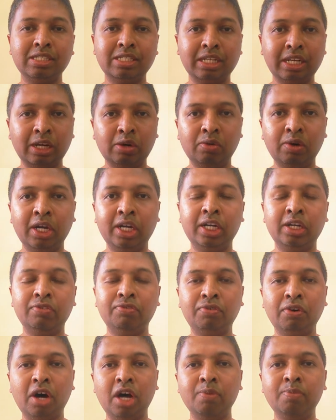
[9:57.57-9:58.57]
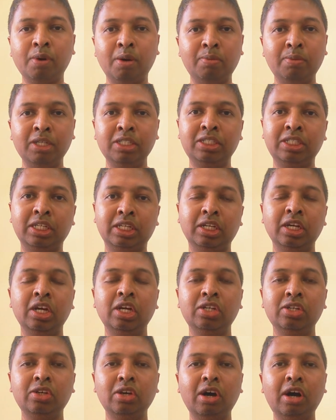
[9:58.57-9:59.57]
is required for publishing
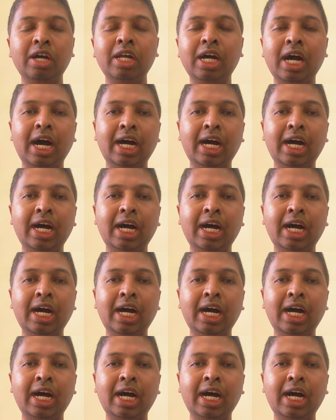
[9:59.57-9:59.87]
your